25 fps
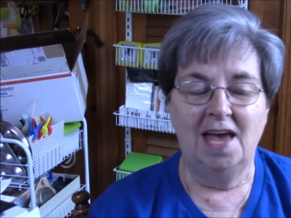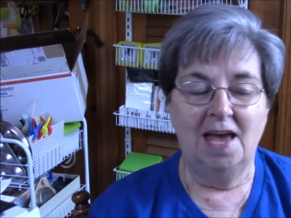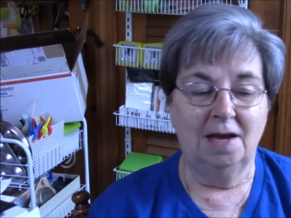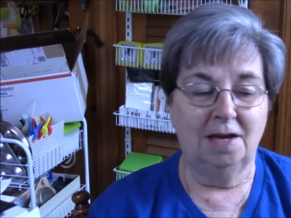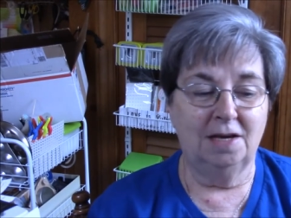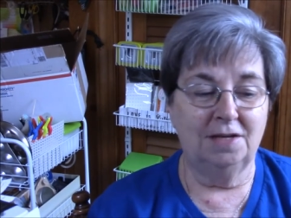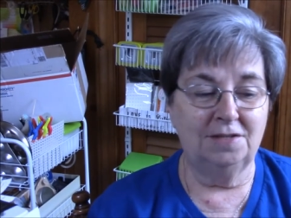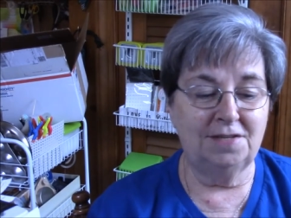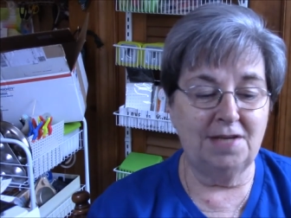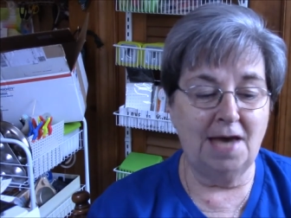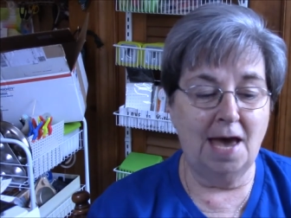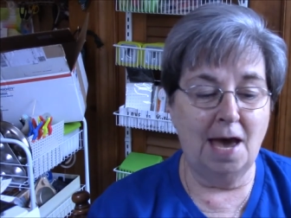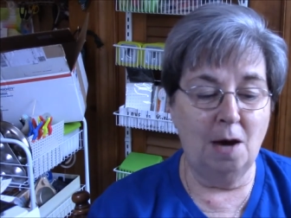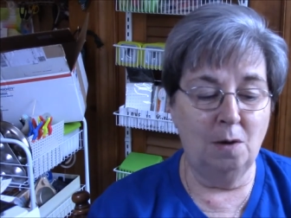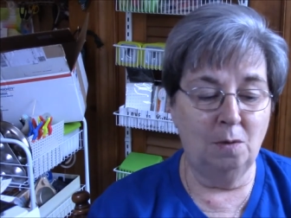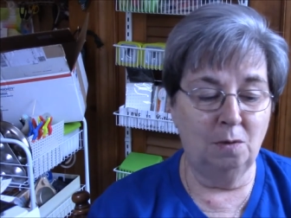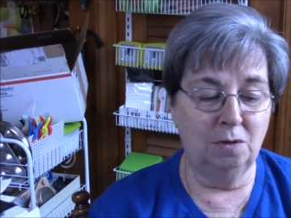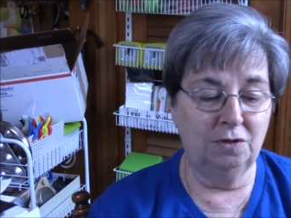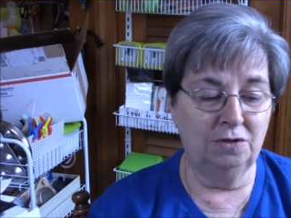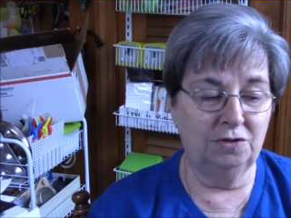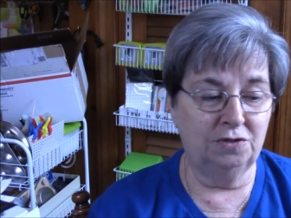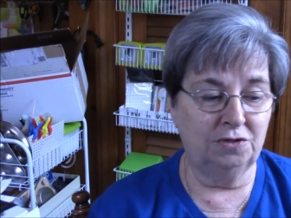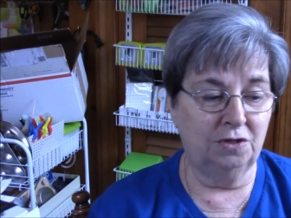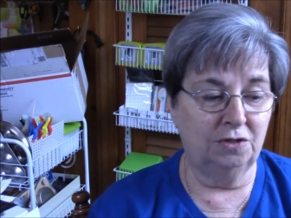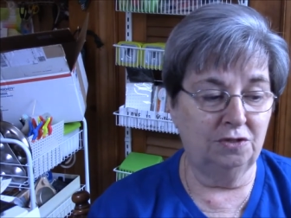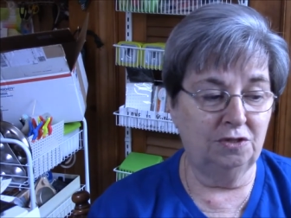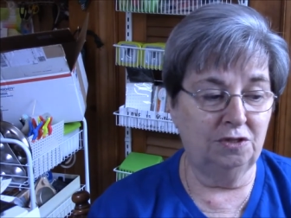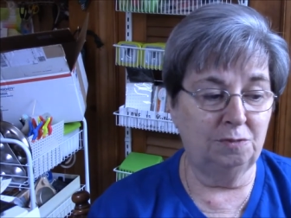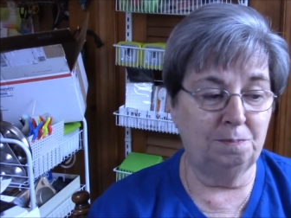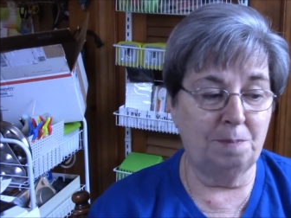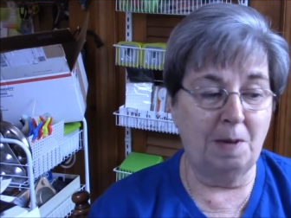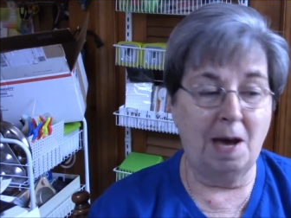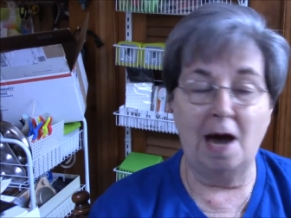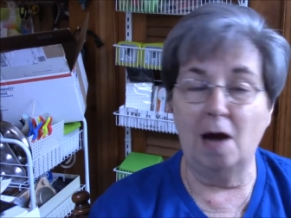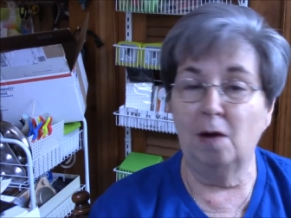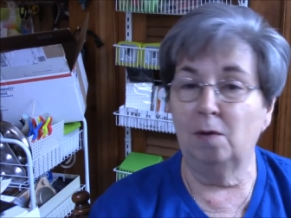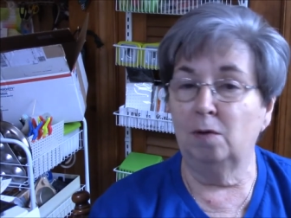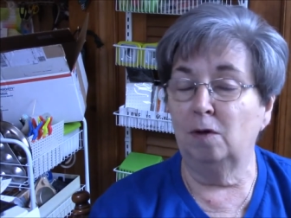because ours are
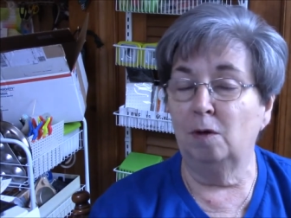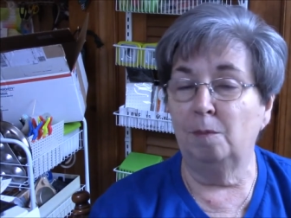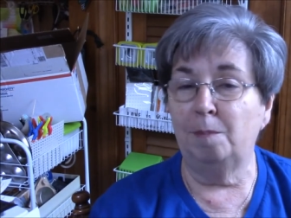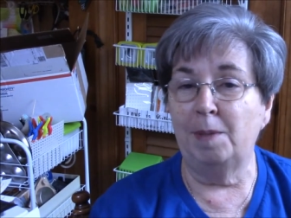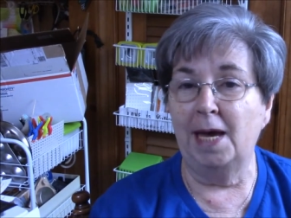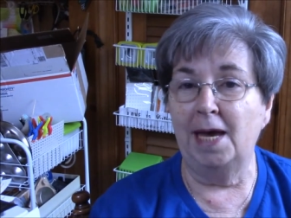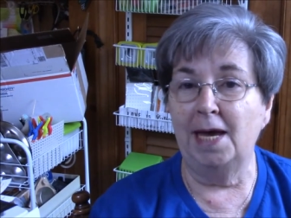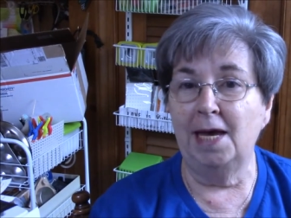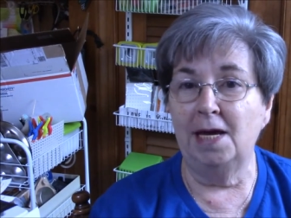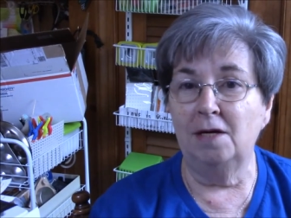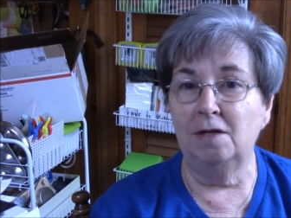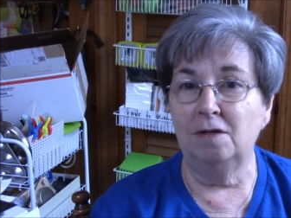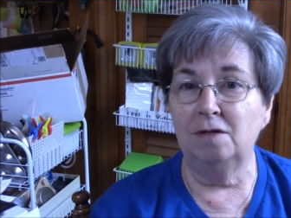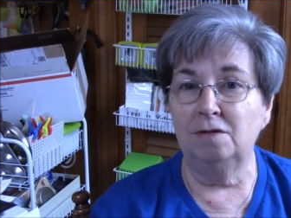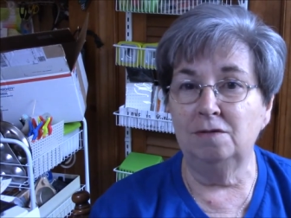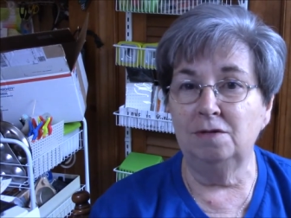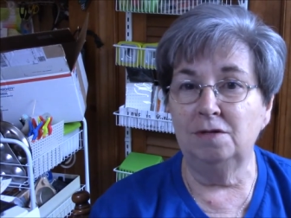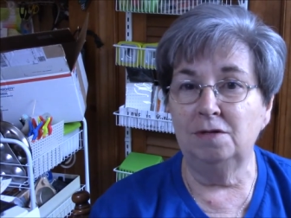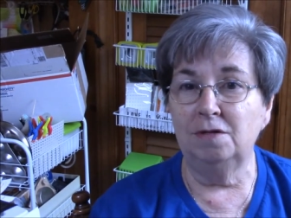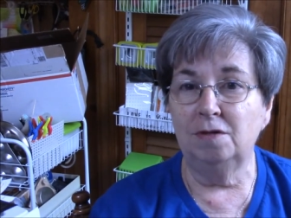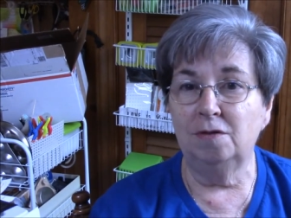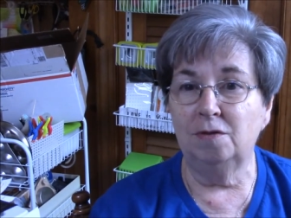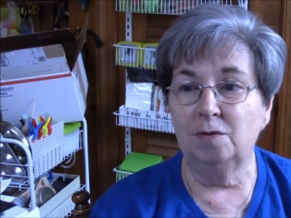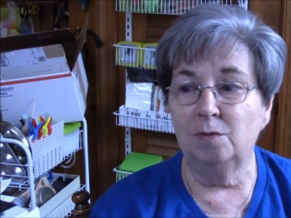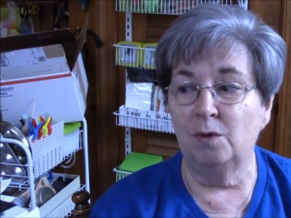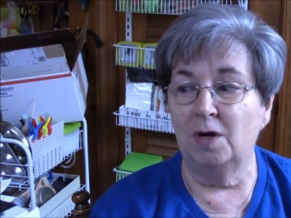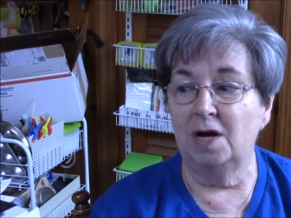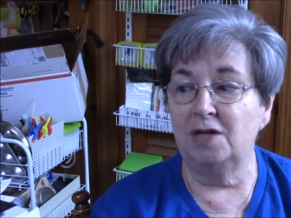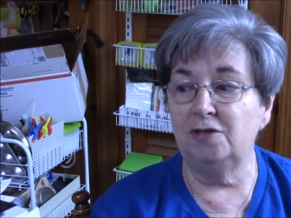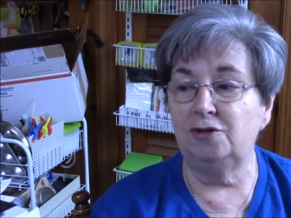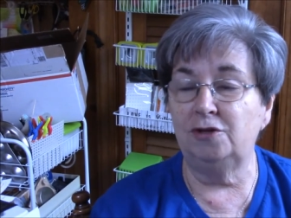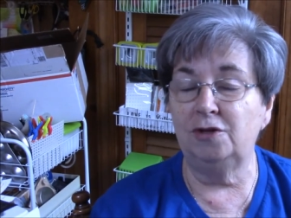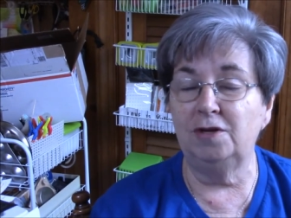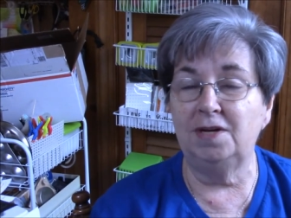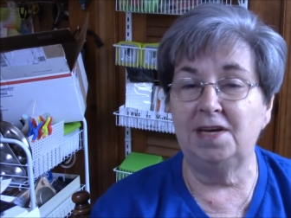spiral bound, the ones you